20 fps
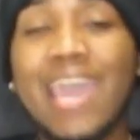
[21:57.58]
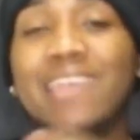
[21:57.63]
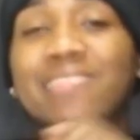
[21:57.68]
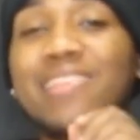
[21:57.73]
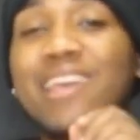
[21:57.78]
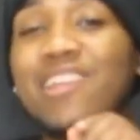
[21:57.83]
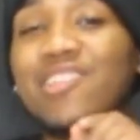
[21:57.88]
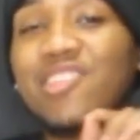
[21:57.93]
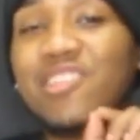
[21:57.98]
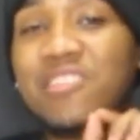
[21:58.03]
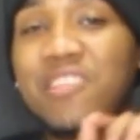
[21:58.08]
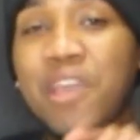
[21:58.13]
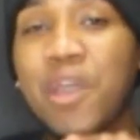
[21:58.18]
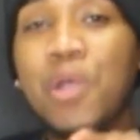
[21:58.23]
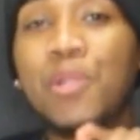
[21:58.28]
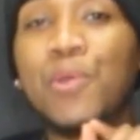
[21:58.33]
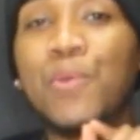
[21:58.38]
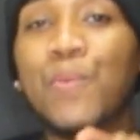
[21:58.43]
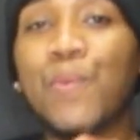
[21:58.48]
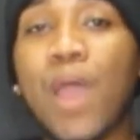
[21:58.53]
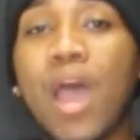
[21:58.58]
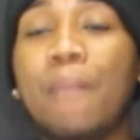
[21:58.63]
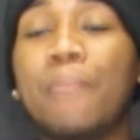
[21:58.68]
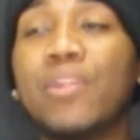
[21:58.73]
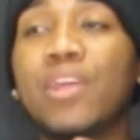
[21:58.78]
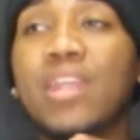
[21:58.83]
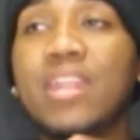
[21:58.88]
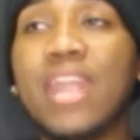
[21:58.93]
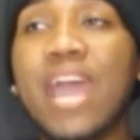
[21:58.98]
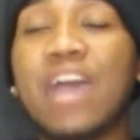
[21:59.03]
is that Giselle and
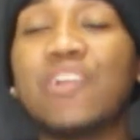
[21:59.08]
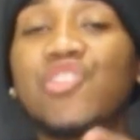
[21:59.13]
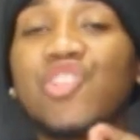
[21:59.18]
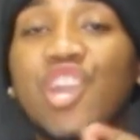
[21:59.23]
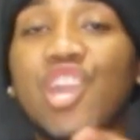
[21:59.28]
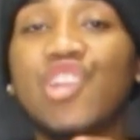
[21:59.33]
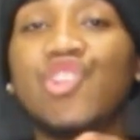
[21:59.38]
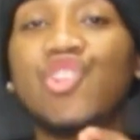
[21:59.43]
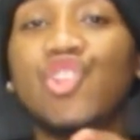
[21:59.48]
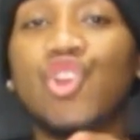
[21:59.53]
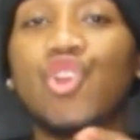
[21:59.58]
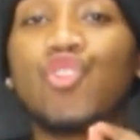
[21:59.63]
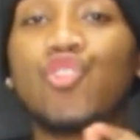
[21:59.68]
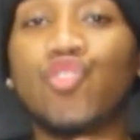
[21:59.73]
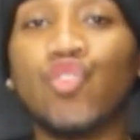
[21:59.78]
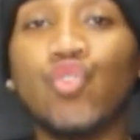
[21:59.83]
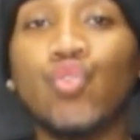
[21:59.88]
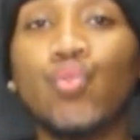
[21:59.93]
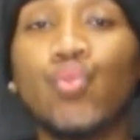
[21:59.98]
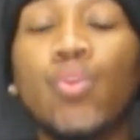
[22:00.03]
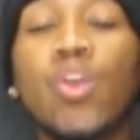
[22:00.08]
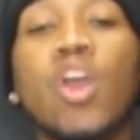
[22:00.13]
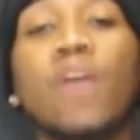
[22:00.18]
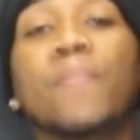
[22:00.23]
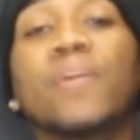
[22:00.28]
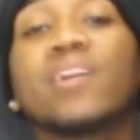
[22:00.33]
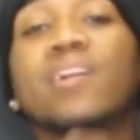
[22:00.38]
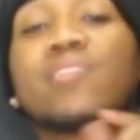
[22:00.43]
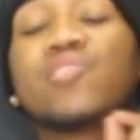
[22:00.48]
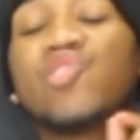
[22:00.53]
Robert are now changing their tune.
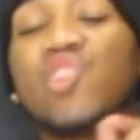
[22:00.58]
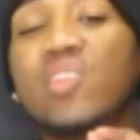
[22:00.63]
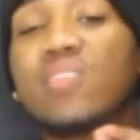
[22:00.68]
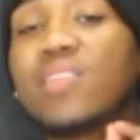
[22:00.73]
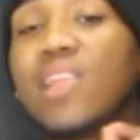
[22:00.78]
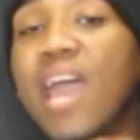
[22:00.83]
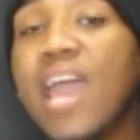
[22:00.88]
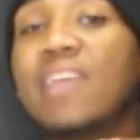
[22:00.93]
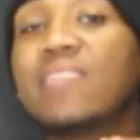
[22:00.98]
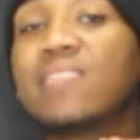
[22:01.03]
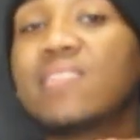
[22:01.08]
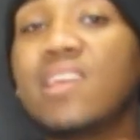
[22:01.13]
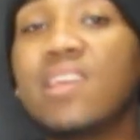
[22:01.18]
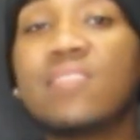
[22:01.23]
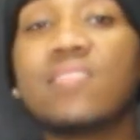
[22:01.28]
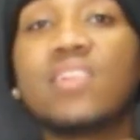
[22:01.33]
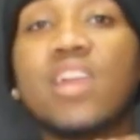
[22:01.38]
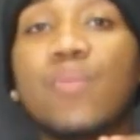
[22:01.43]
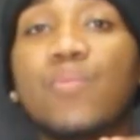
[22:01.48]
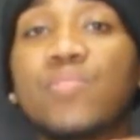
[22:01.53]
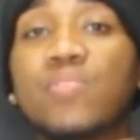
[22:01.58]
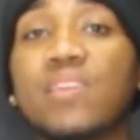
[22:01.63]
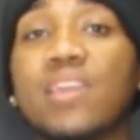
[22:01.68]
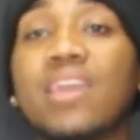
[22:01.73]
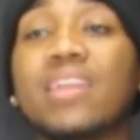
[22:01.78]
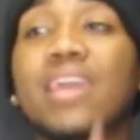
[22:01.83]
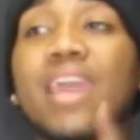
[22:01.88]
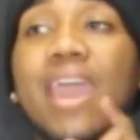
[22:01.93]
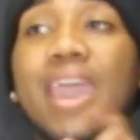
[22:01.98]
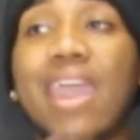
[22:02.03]
Because just last season, they were
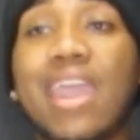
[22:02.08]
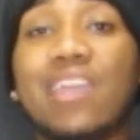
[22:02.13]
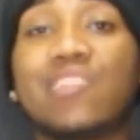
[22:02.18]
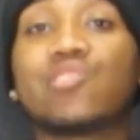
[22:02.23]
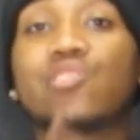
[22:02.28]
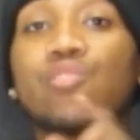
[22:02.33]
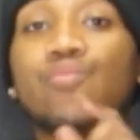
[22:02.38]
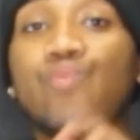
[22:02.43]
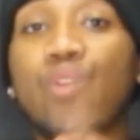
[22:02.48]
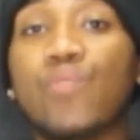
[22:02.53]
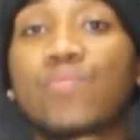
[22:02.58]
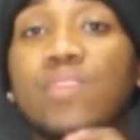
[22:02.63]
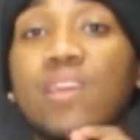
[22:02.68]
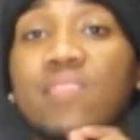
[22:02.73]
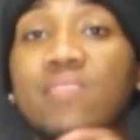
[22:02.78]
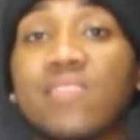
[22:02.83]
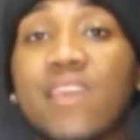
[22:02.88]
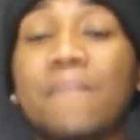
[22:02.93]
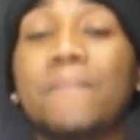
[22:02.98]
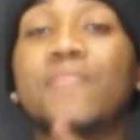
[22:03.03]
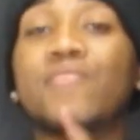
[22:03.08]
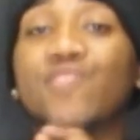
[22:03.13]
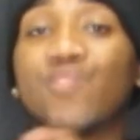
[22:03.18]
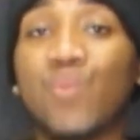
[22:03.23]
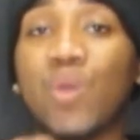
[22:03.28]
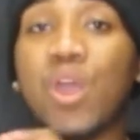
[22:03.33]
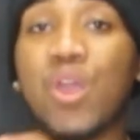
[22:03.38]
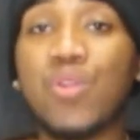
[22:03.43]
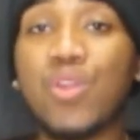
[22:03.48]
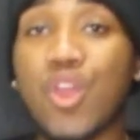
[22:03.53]
saying that Ashley wrote that statement
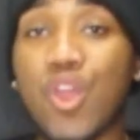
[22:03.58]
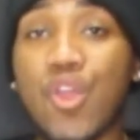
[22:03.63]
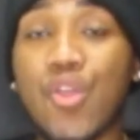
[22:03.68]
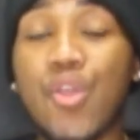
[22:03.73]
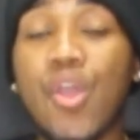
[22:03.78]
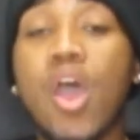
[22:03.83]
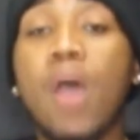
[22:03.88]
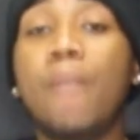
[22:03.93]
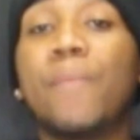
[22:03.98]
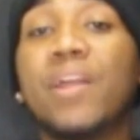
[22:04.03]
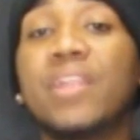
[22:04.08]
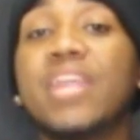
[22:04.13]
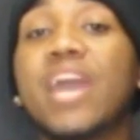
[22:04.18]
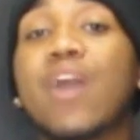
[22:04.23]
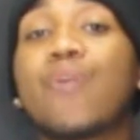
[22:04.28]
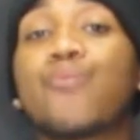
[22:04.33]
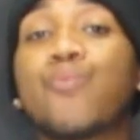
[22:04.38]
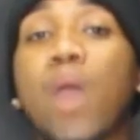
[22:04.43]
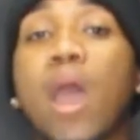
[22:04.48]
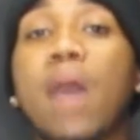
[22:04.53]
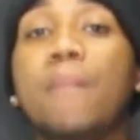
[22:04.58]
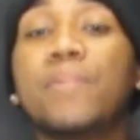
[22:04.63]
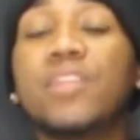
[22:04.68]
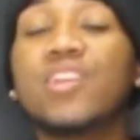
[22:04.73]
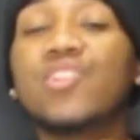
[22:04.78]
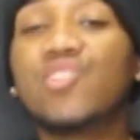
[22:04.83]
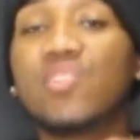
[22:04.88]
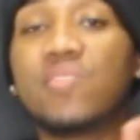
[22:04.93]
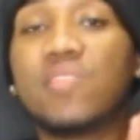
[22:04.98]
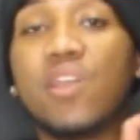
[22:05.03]
to hurt her. But now
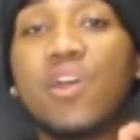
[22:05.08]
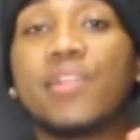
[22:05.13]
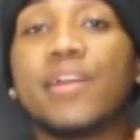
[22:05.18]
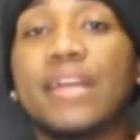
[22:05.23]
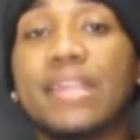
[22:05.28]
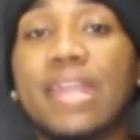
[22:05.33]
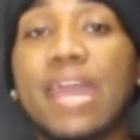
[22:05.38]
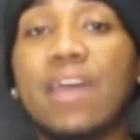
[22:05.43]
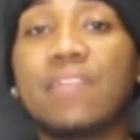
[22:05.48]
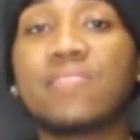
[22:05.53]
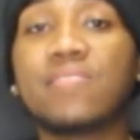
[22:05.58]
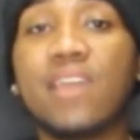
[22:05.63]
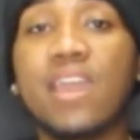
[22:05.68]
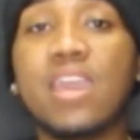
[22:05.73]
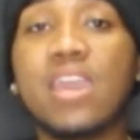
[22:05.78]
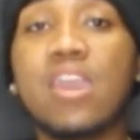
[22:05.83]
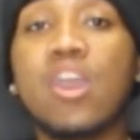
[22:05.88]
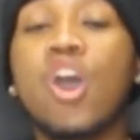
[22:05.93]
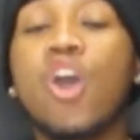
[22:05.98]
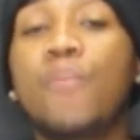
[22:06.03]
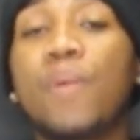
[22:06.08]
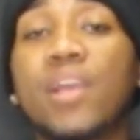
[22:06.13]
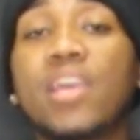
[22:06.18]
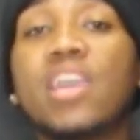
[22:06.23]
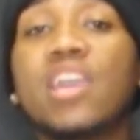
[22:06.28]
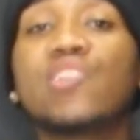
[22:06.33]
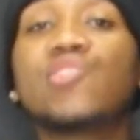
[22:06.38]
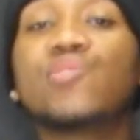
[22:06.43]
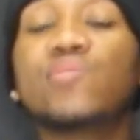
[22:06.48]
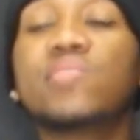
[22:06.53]
Robin and Giselle are now saying, but
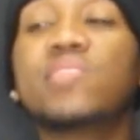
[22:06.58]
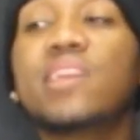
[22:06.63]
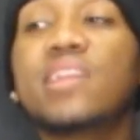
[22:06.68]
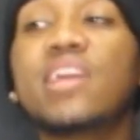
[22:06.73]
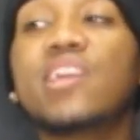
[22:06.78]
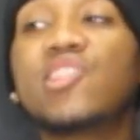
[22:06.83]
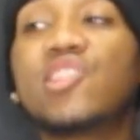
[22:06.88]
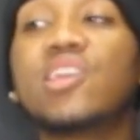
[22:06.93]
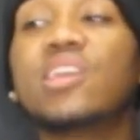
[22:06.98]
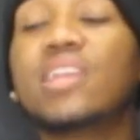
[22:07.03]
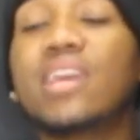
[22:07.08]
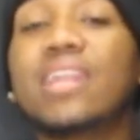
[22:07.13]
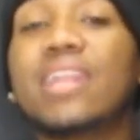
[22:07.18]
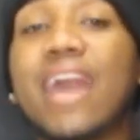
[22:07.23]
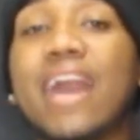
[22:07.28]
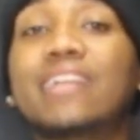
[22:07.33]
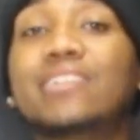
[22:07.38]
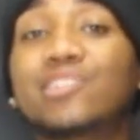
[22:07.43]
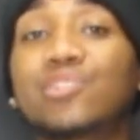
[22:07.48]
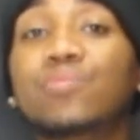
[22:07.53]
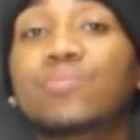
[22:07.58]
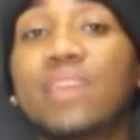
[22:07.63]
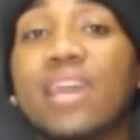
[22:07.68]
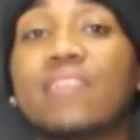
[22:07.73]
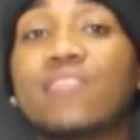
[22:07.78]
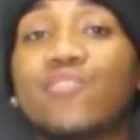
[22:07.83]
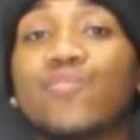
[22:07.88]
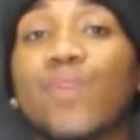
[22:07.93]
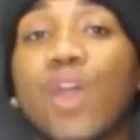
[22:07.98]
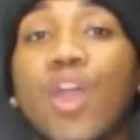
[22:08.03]
can't you see that she did not do
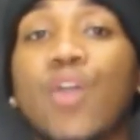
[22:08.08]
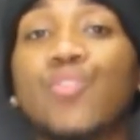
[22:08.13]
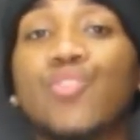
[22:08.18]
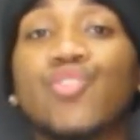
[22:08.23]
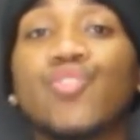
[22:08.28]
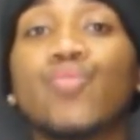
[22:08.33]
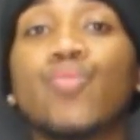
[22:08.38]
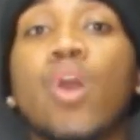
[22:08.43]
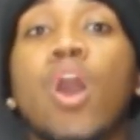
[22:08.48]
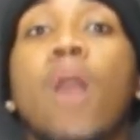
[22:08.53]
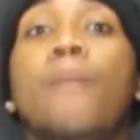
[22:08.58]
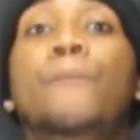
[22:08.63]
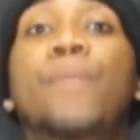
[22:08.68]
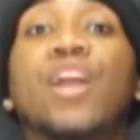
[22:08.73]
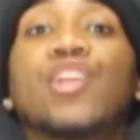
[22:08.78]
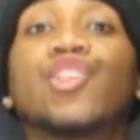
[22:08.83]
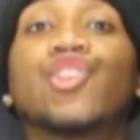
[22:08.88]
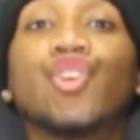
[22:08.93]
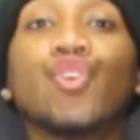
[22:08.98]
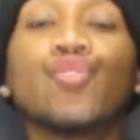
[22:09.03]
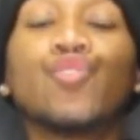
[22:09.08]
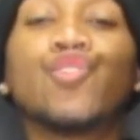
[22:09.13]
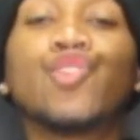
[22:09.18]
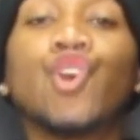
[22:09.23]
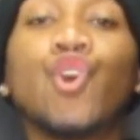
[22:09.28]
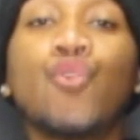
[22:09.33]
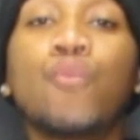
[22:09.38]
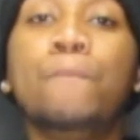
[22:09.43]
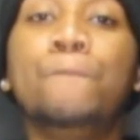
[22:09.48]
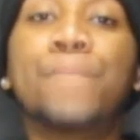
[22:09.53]
that to hurt you? But you
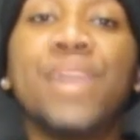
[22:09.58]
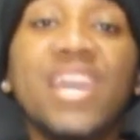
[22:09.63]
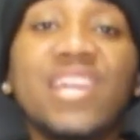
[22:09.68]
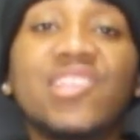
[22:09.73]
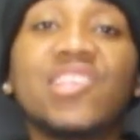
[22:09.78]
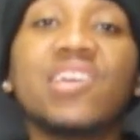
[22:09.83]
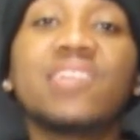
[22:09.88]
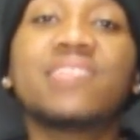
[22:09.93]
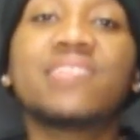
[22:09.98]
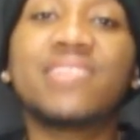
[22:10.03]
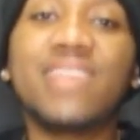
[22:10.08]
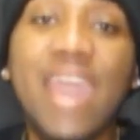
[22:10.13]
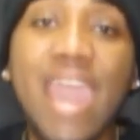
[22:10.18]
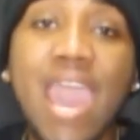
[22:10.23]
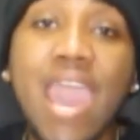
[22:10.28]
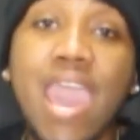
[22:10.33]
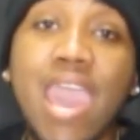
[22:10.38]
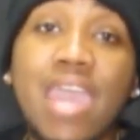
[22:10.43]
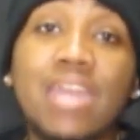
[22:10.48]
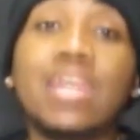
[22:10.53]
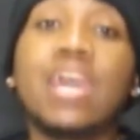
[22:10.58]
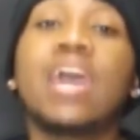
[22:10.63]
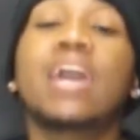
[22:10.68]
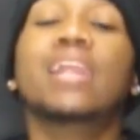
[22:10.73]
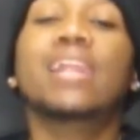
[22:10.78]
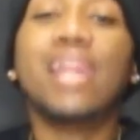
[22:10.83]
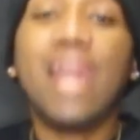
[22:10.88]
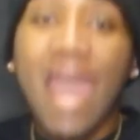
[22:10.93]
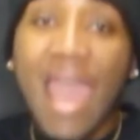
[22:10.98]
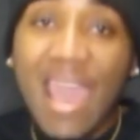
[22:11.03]
two bitches said
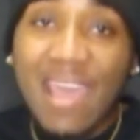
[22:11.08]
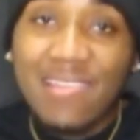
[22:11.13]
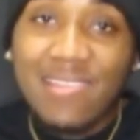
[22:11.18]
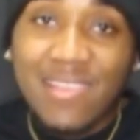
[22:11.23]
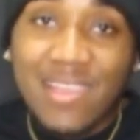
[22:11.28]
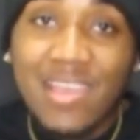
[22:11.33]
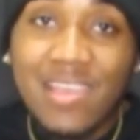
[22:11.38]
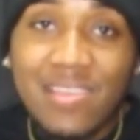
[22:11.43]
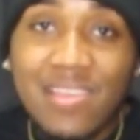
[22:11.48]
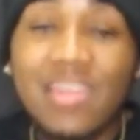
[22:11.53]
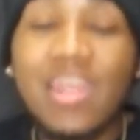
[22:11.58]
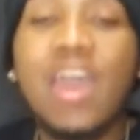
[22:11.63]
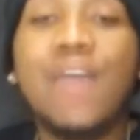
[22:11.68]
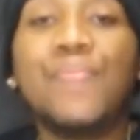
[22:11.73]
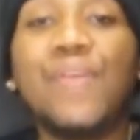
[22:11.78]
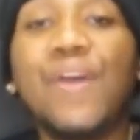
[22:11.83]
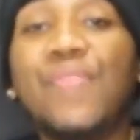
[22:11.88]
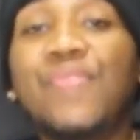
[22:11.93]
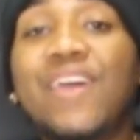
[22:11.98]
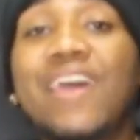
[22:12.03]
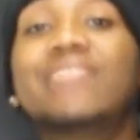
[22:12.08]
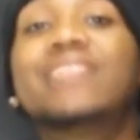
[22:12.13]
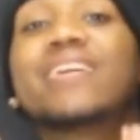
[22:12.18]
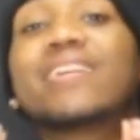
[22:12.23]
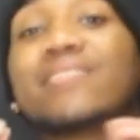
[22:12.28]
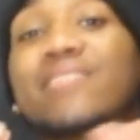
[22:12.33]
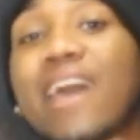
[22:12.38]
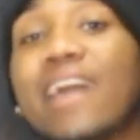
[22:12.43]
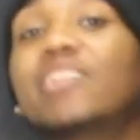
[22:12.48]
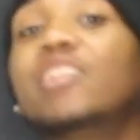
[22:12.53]
last season that that's
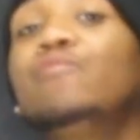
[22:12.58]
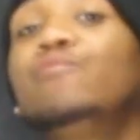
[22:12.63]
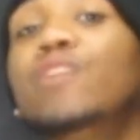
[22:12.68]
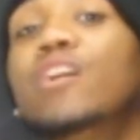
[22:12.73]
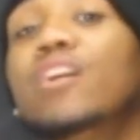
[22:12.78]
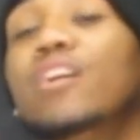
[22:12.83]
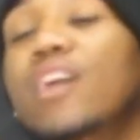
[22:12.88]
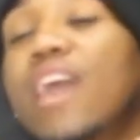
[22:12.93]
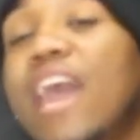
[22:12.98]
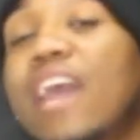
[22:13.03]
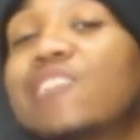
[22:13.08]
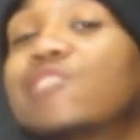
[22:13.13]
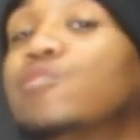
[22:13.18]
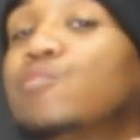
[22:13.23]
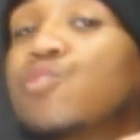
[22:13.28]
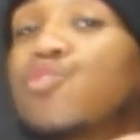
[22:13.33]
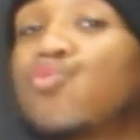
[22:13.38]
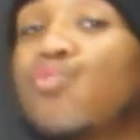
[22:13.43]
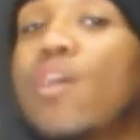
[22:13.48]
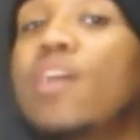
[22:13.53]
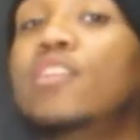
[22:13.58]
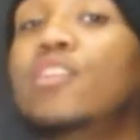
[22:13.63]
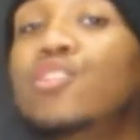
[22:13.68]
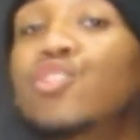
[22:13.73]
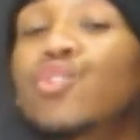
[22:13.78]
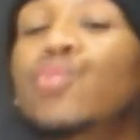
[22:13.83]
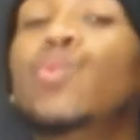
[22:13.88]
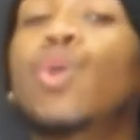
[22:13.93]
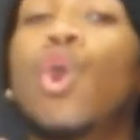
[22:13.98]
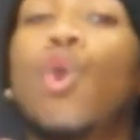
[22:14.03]
exactly what Ashley was trying to
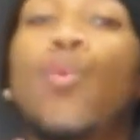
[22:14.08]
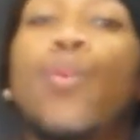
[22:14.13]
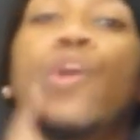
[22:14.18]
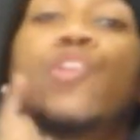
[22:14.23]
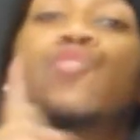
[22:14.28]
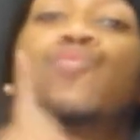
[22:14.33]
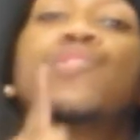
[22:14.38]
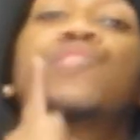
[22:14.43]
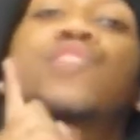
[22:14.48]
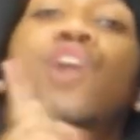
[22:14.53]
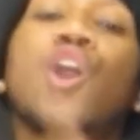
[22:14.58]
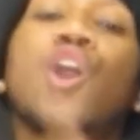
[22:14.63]
do, which was